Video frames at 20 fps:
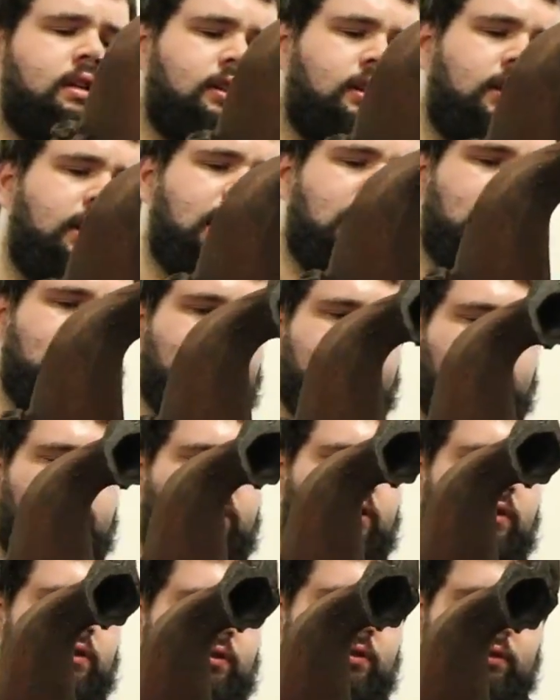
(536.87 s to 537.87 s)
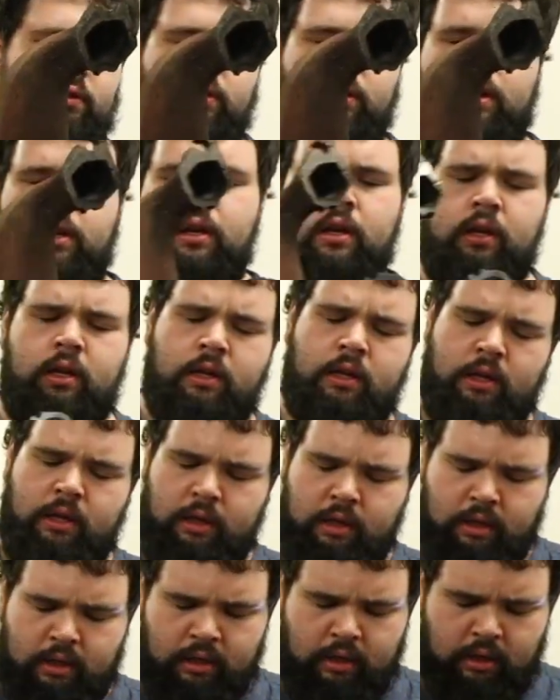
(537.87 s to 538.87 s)
is our nasty old
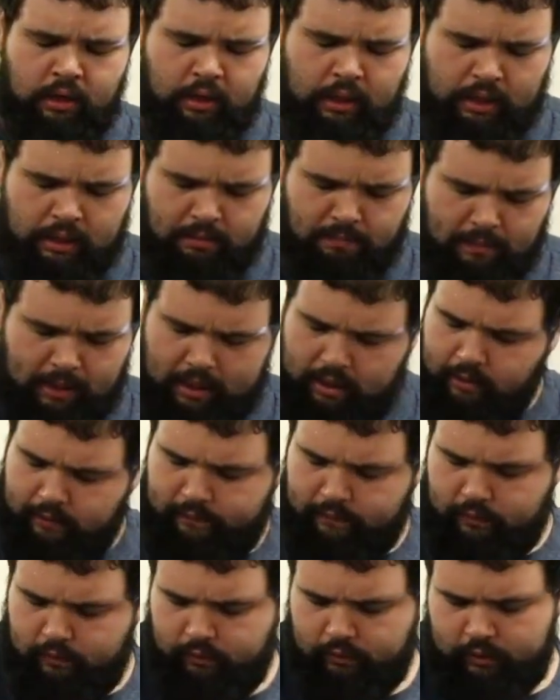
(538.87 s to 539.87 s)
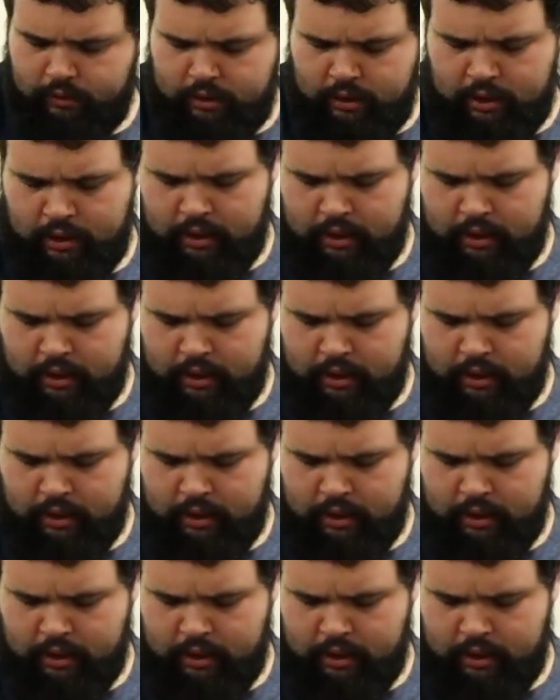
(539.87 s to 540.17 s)
manifold.